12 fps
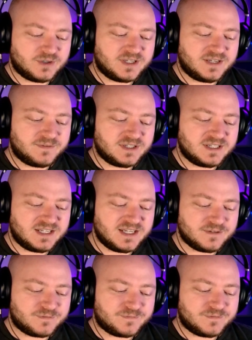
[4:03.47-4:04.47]
even
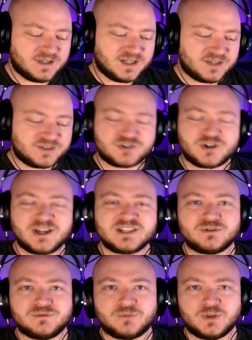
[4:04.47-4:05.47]
if they're trying
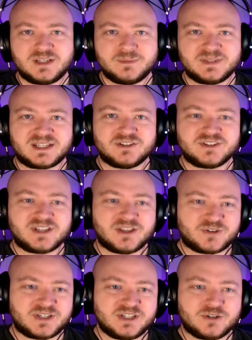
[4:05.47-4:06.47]
to avoid him and kill the
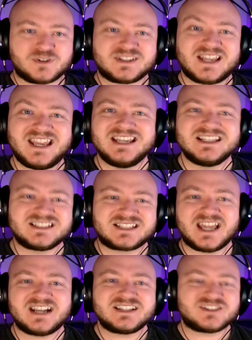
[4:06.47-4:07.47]
other heroes, he's
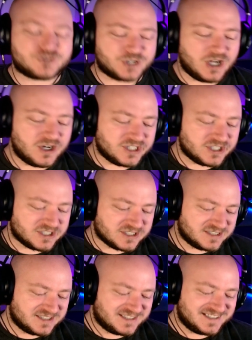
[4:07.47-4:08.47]
getting stronger.
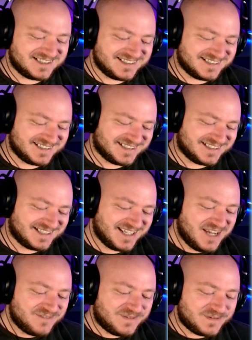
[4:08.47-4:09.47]

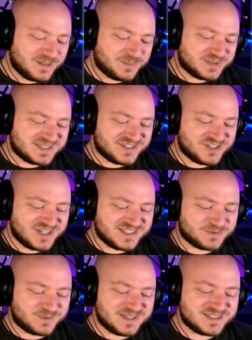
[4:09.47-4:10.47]
15% chance
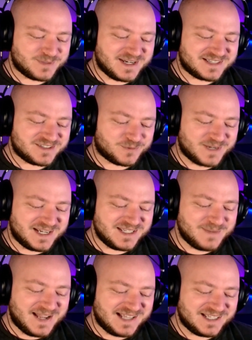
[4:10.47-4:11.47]
to resurrect a
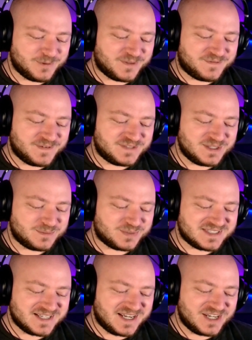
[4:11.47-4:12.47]
random ally with 15%
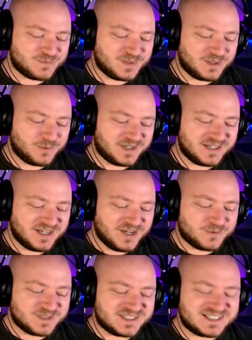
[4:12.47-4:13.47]
HP when
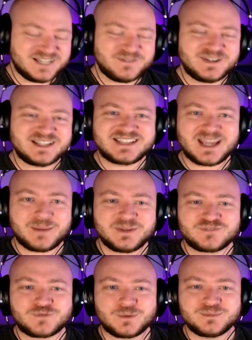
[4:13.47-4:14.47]
receiving
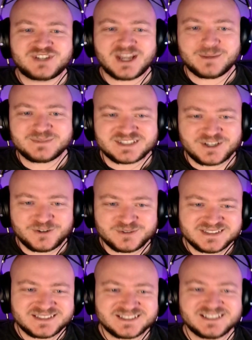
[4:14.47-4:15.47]
damage from gemstones.